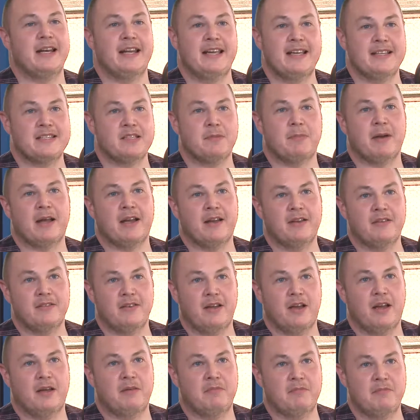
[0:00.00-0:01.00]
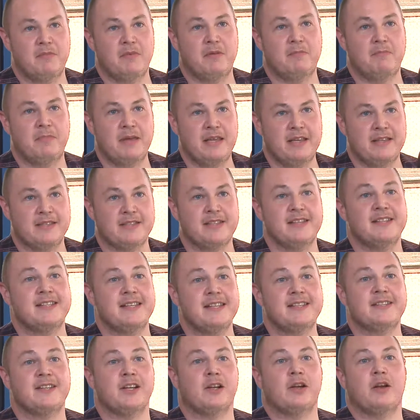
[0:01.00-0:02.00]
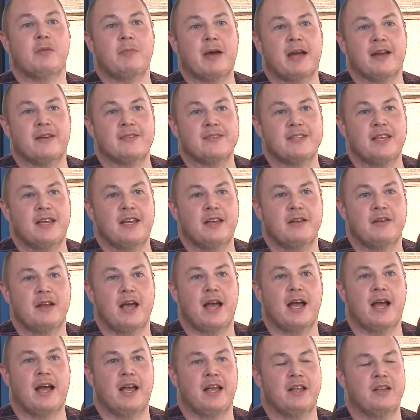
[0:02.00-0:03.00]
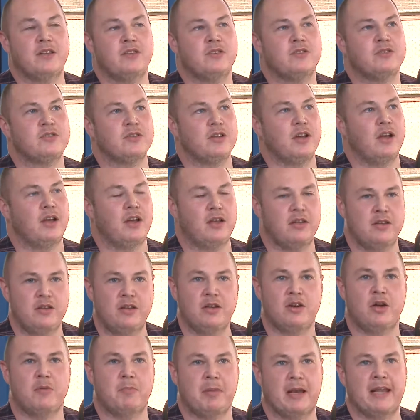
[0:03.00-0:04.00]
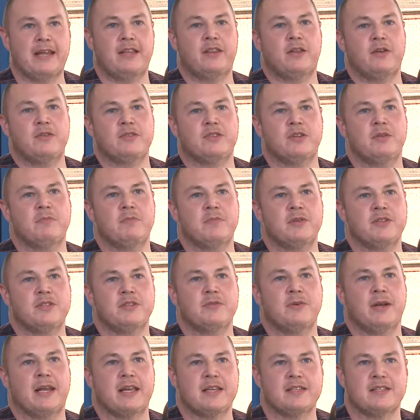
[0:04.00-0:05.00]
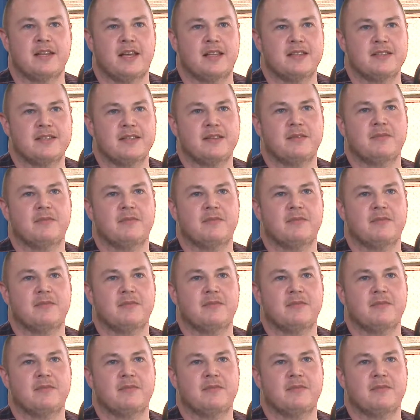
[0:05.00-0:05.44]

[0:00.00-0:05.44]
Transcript: it's about being statistical about it and, playing those numbers to an extent.